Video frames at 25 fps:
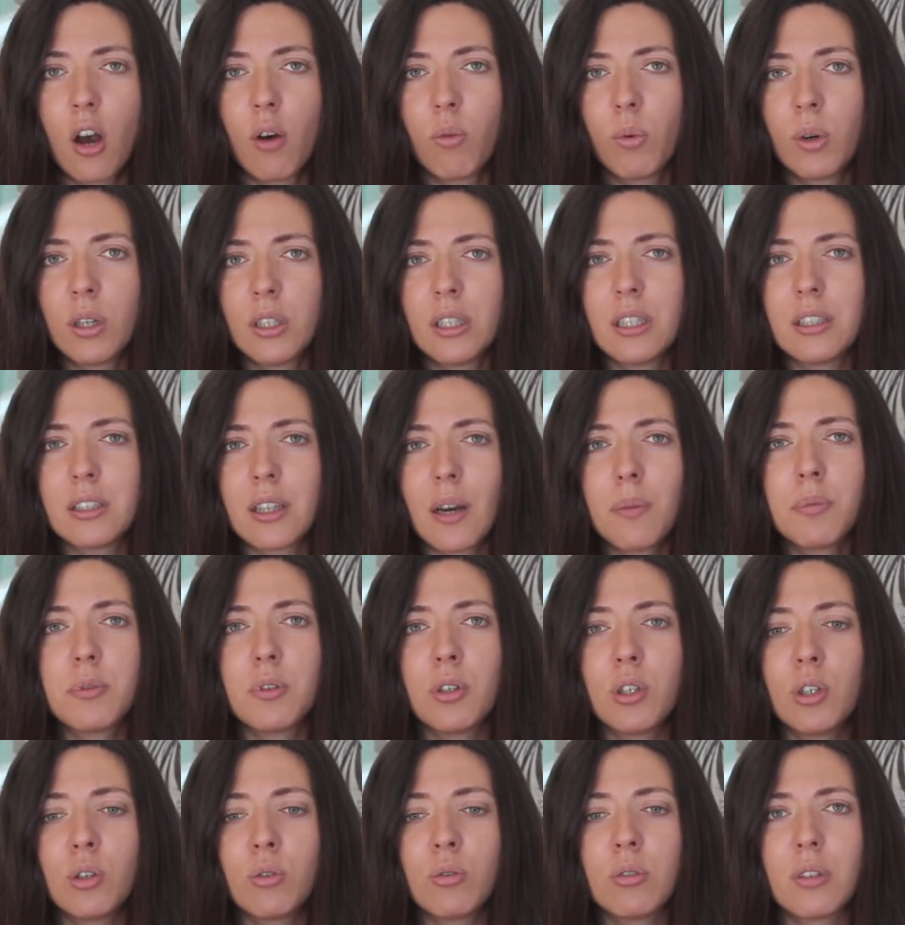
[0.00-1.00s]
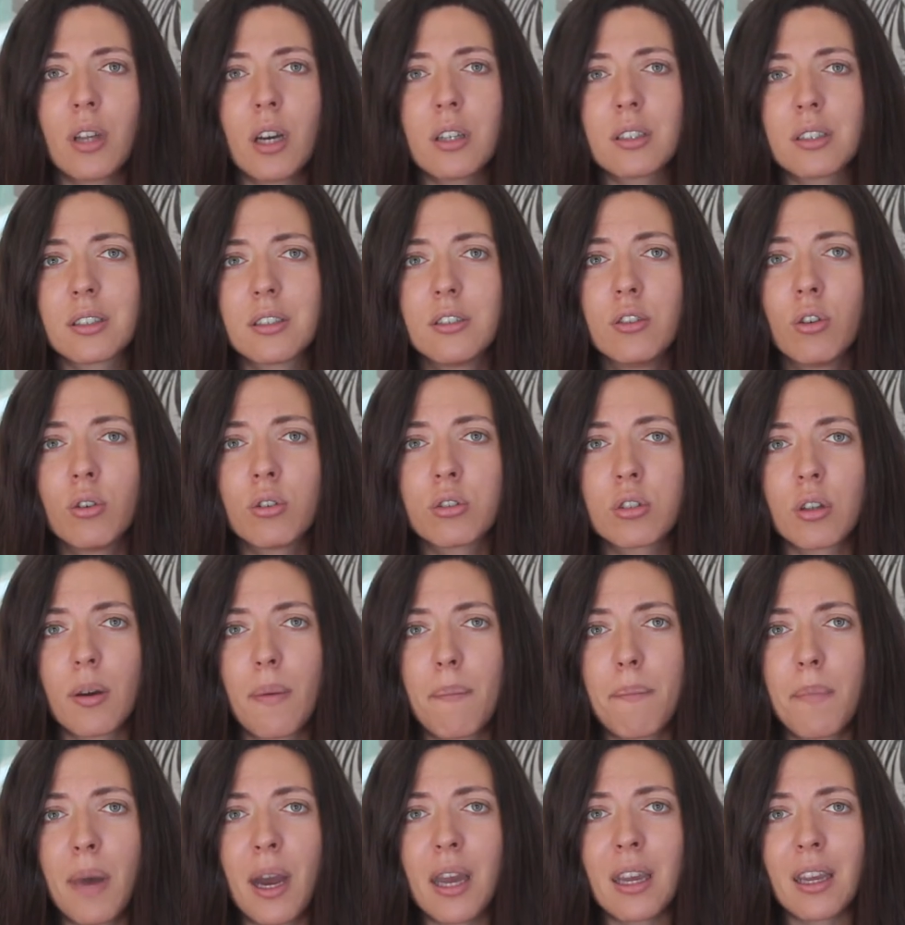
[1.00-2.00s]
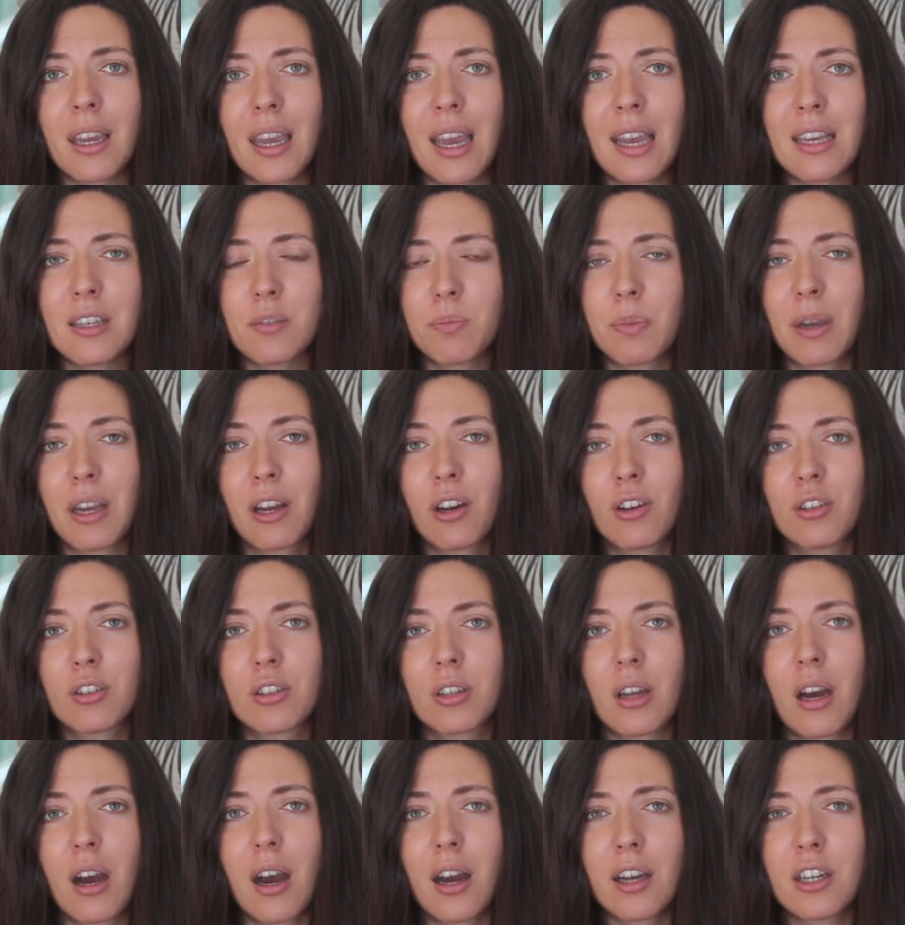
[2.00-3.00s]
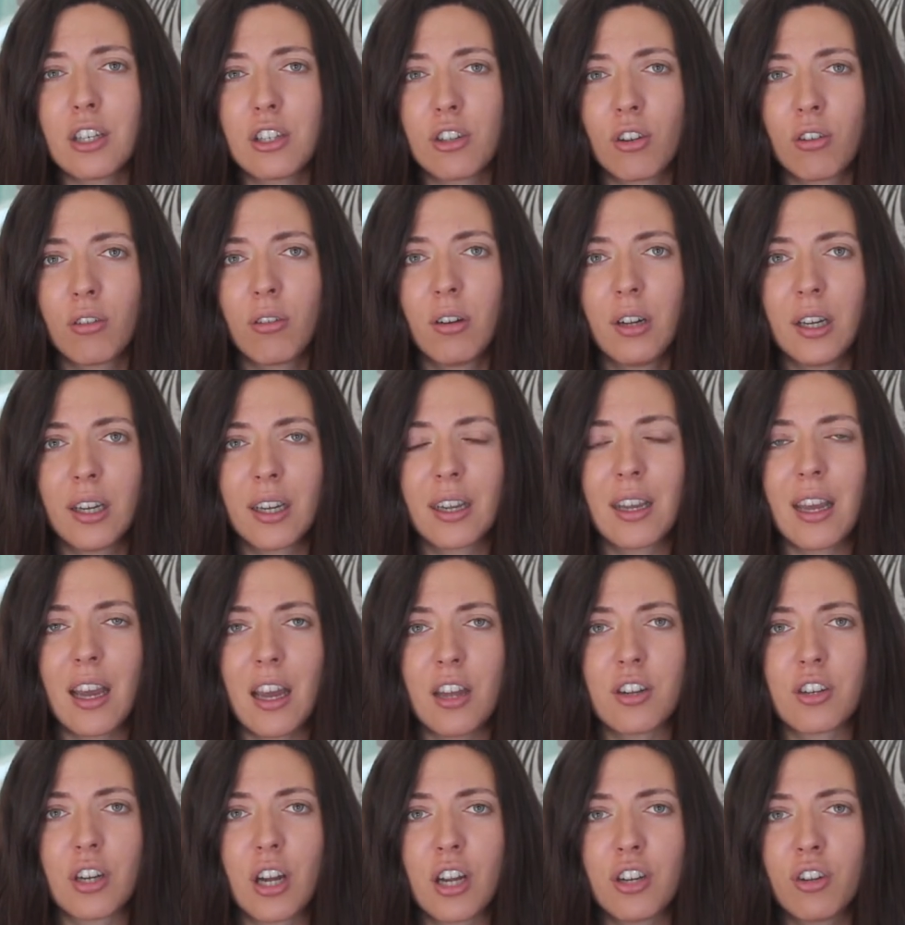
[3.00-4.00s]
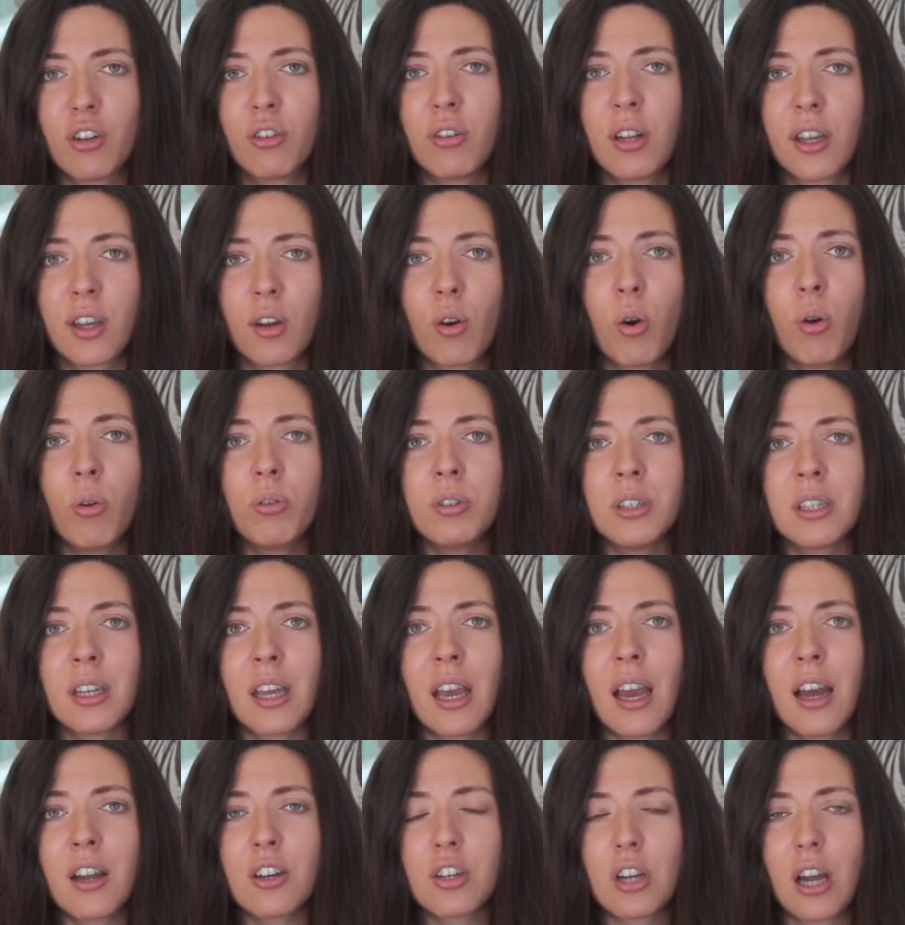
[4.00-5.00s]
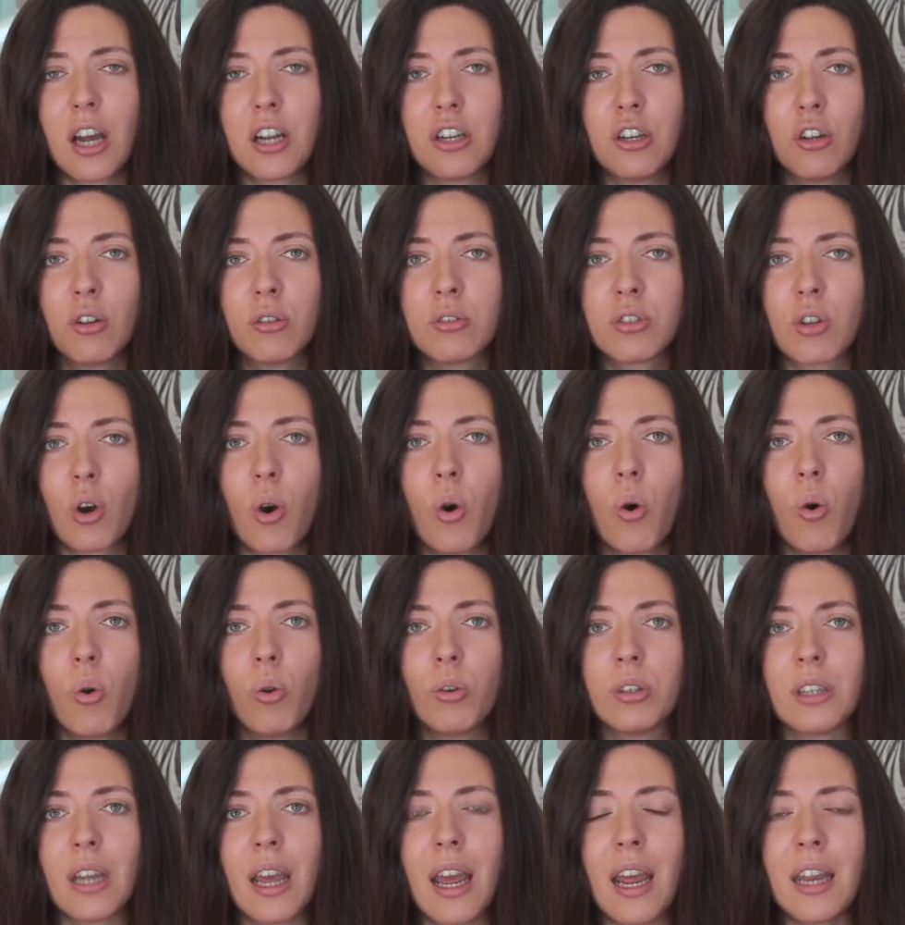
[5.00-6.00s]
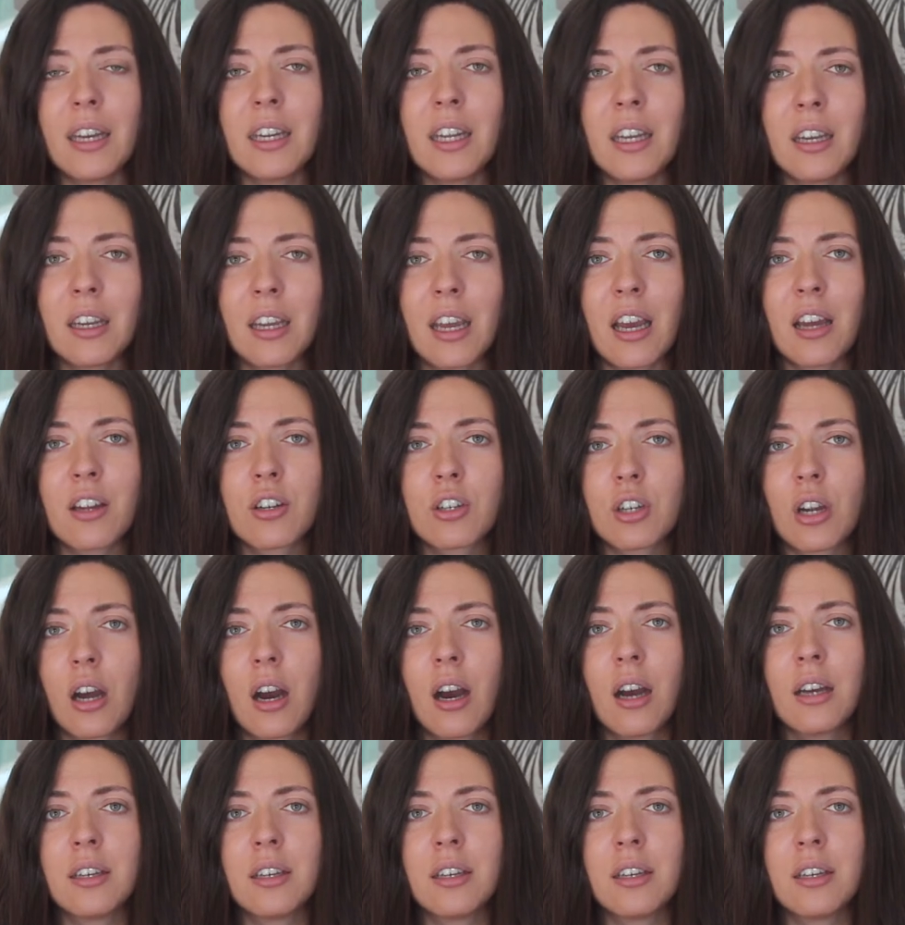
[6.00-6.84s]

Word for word: well it's up to you that's not my case because i don't like cash i don't like holding cash i don't hold any cash